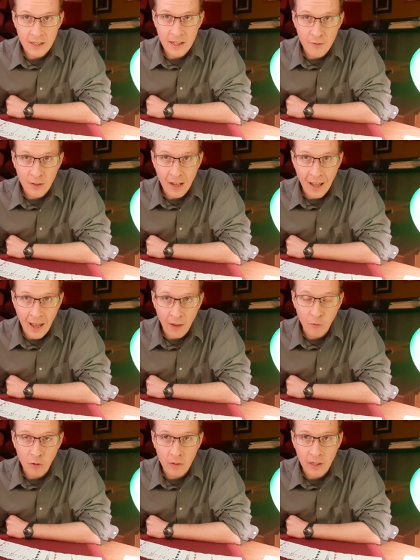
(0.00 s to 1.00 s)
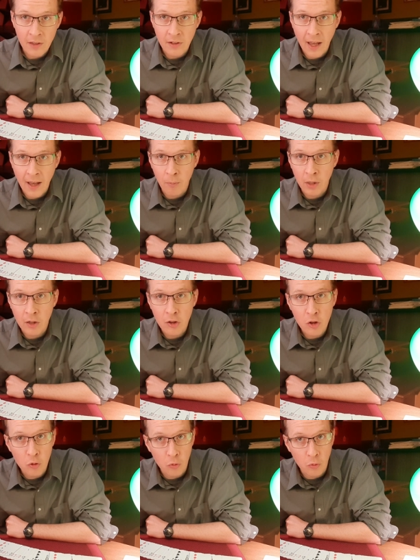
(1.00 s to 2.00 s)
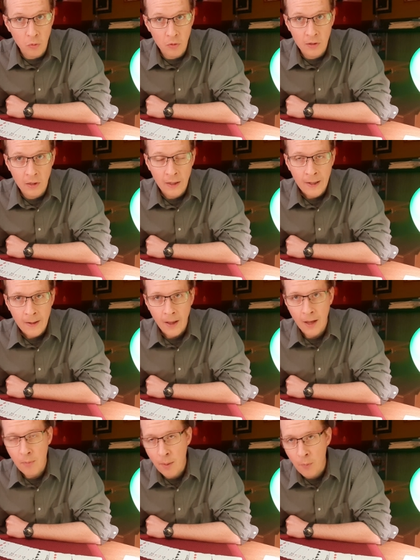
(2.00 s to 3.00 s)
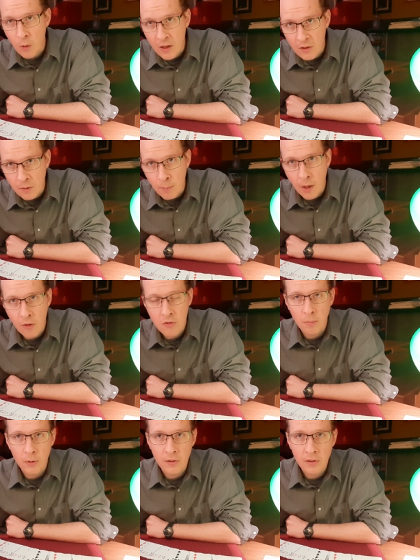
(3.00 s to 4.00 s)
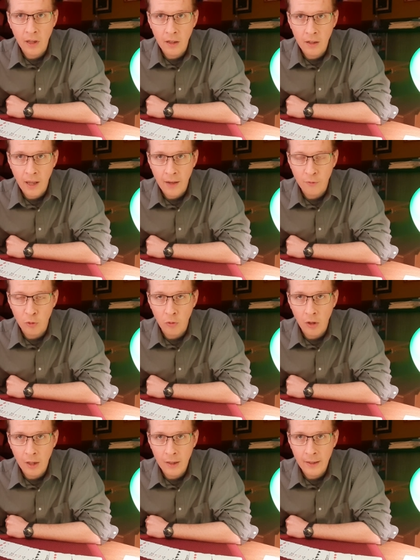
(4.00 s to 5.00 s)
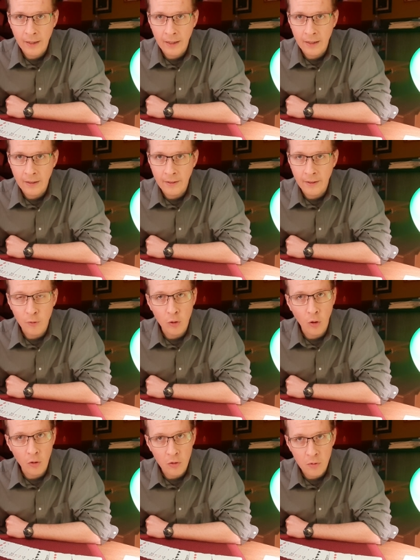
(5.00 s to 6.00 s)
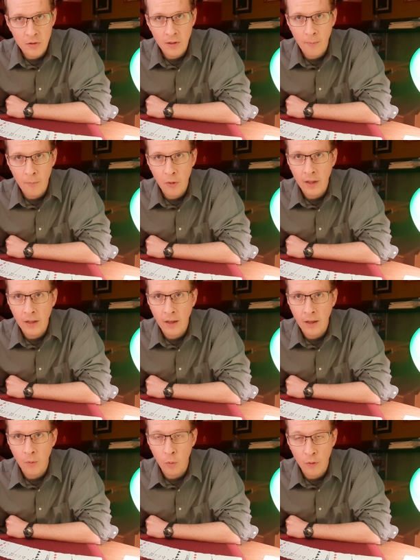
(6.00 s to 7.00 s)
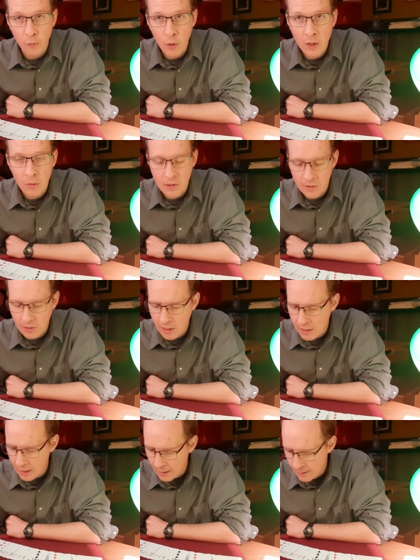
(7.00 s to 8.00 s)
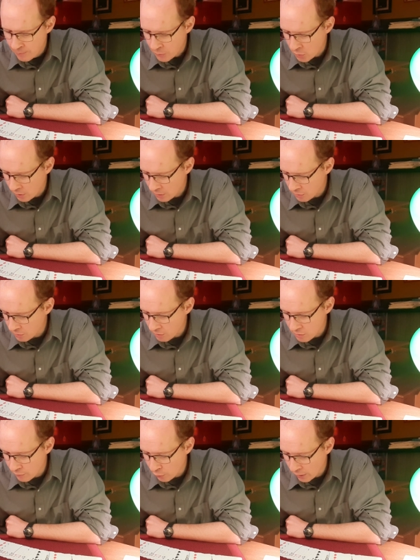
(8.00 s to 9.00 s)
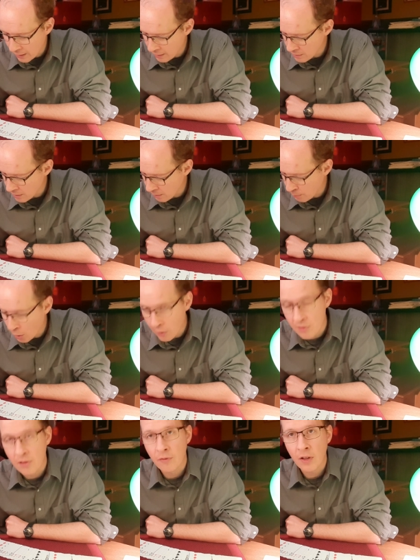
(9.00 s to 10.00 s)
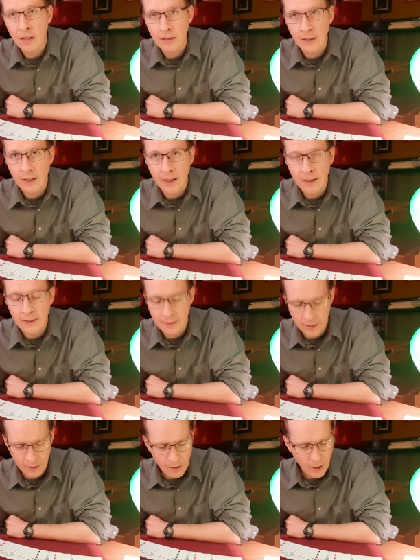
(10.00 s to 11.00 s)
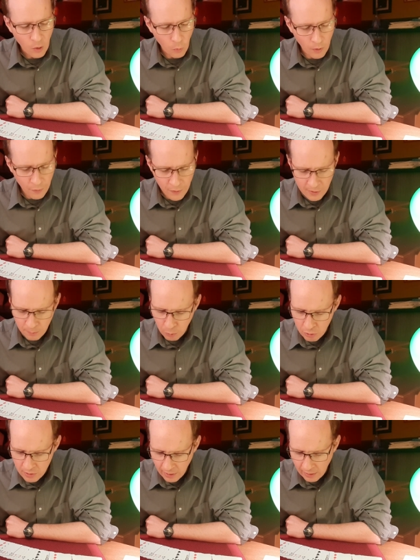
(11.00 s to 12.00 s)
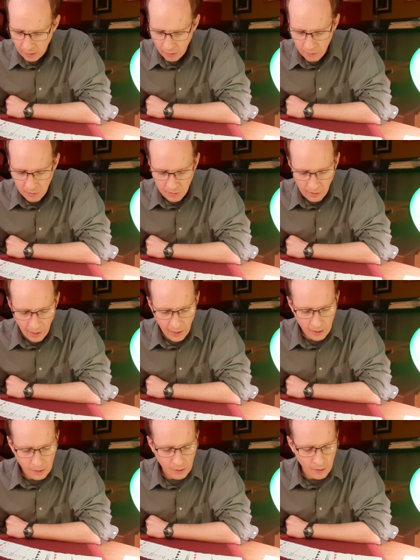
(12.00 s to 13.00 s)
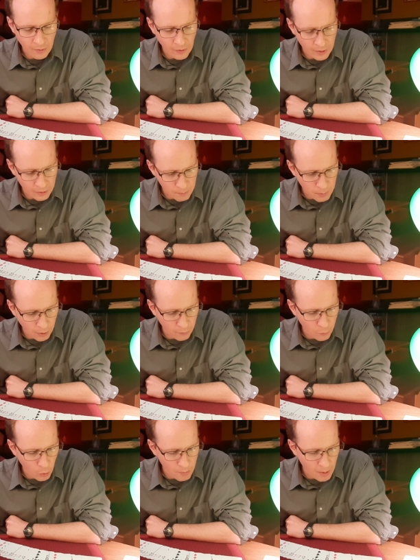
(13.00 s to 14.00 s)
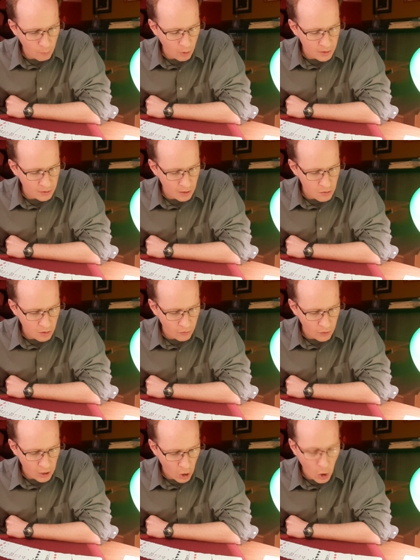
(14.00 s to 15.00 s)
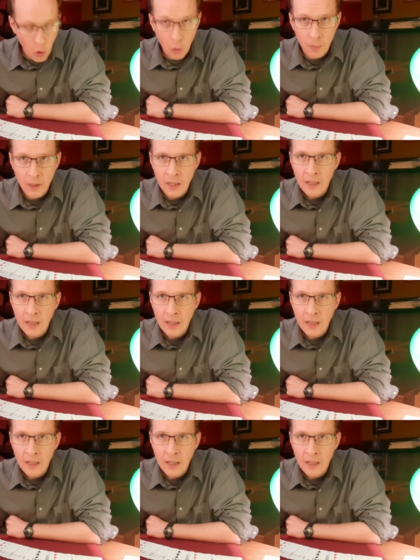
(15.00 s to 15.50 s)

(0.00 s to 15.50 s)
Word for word: even after it has not been used. Uh, memory is a perishable skill, after all, and if you don't use something uh, with frequency, you can start to forget uh, parts of it. And uh, with this particular stack uh, that is built for memorization, the hope